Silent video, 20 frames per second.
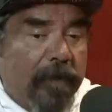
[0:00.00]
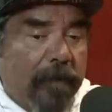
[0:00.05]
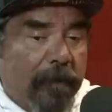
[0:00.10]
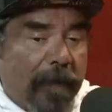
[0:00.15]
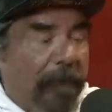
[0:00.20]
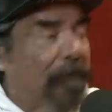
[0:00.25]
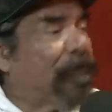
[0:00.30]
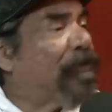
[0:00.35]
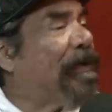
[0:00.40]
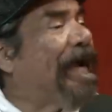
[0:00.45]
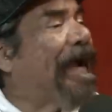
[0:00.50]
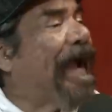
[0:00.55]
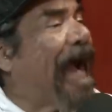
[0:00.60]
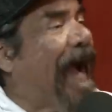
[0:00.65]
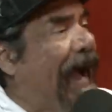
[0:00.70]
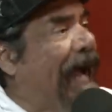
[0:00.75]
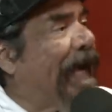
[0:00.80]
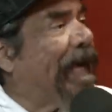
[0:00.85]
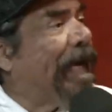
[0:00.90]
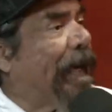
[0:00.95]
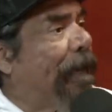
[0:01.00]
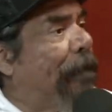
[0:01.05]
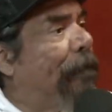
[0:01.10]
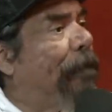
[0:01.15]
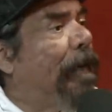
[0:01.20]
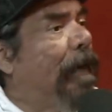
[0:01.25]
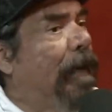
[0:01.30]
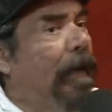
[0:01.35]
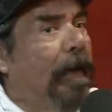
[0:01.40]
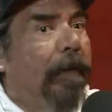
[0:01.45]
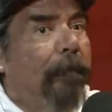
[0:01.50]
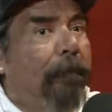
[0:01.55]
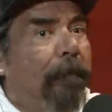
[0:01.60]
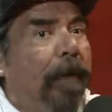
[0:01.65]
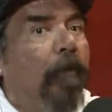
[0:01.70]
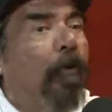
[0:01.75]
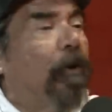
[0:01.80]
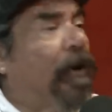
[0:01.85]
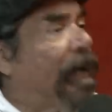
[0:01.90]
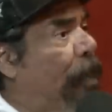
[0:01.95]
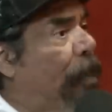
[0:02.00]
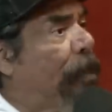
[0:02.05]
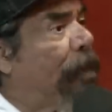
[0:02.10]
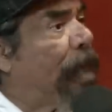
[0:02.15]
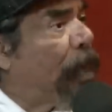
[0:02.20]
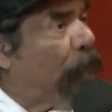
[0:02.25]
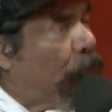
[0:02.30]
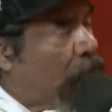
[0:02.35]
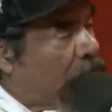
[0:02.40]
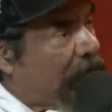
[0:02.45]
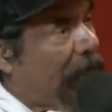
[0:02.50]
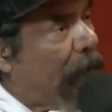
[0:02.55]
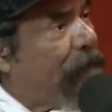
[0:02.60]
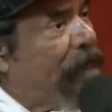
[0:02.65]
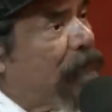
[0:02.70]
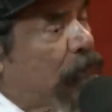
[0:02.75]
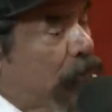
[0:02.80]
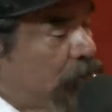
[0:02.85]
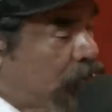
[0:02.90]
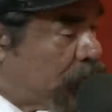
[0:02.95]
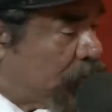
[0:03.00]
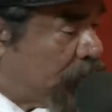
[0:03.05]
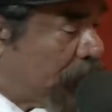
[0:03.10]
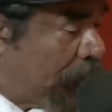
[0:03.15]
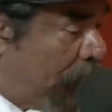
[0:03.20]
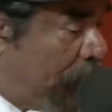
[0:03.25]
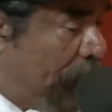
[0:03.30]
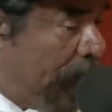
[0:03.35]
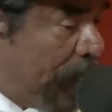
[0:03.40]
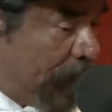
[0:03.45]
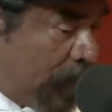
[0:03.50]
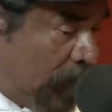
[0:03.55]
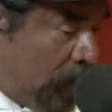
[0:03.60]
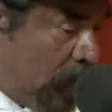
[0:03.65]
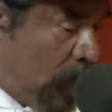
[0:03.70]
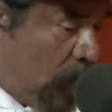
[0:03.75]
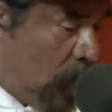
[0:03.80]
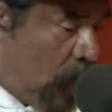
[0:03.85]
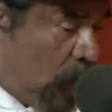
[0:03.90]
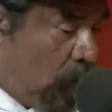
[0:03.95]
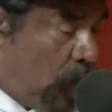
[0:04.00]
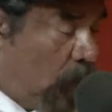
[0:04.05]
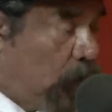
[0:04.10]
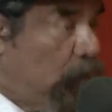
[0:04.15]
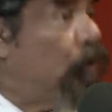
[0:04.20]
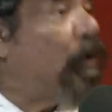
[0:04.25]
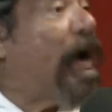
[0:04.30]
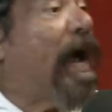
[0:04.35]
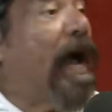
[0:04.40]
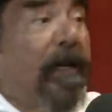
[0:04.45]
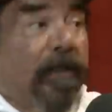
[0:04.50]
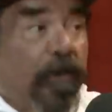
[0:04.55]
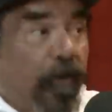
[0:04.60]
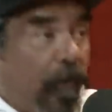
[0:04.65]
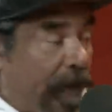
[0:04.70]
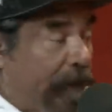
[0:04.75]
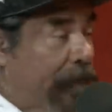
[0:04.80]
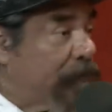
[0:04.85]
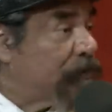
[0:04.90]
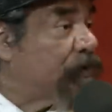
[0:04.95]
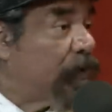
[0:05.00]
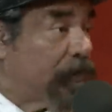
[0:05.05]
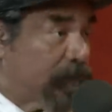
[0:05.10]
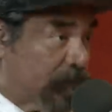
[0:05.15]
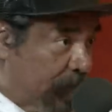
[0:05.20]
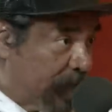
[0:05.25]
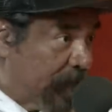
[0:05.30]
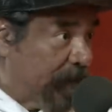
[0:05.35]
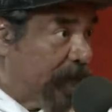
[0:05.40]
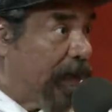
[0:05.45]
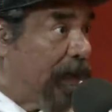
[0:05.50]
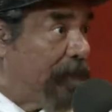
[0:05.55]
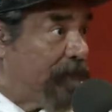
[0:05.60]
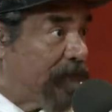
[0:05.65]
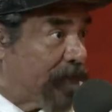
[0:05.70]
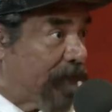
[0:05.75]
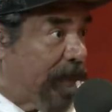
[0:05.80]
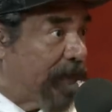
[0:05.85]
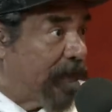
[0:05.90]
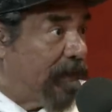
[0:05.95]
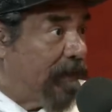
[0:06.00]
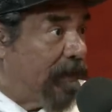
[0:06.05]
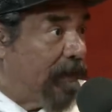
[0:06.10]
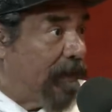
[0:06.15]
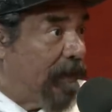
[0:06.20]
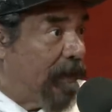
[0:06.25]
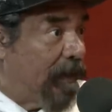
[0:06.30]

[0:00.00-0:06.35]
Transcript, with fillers: people think I am, but we're not big users. But you had great results with the gummies, right? I sure